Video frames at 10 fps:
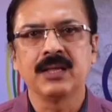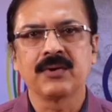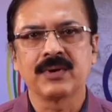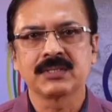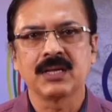
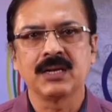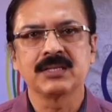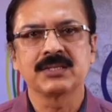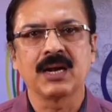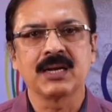equation
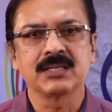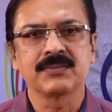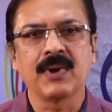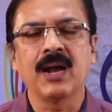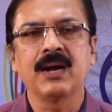is
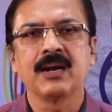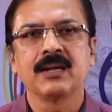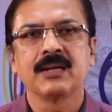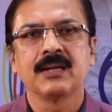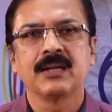satisfied,
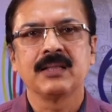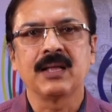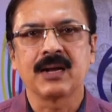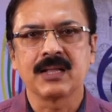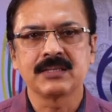
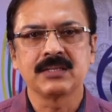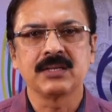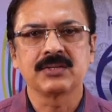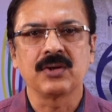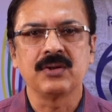that is
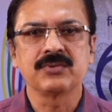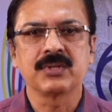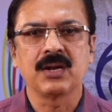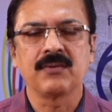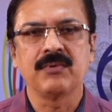the
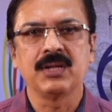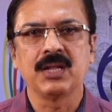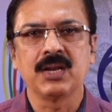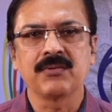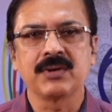solution of
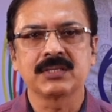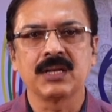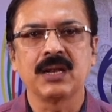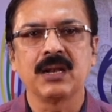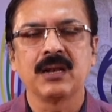linear
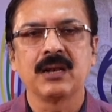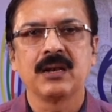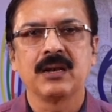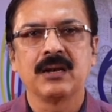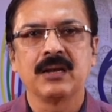equation
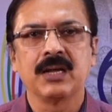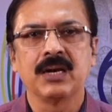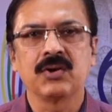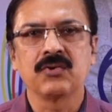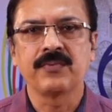
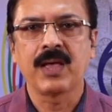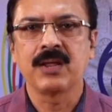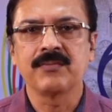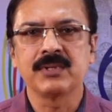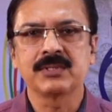in two
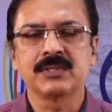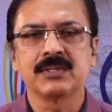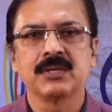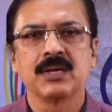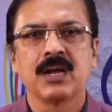variables.
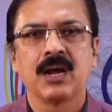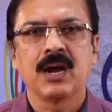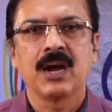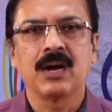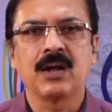
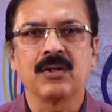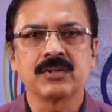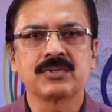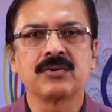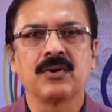And
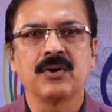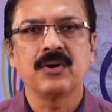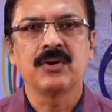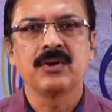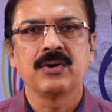also
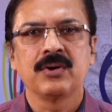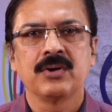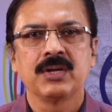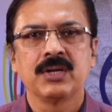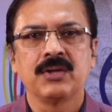
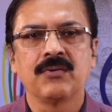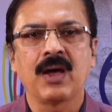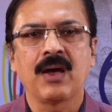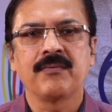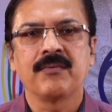you
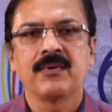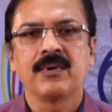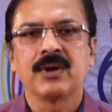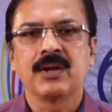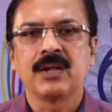have
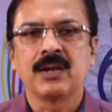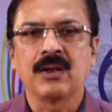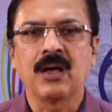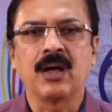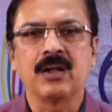
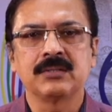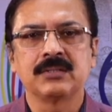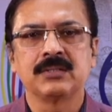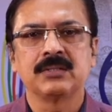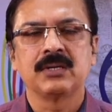
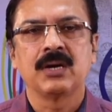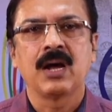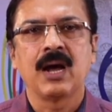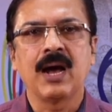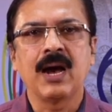learnt
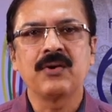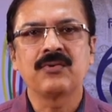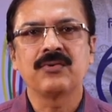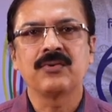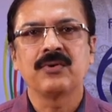how
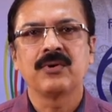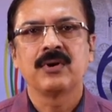to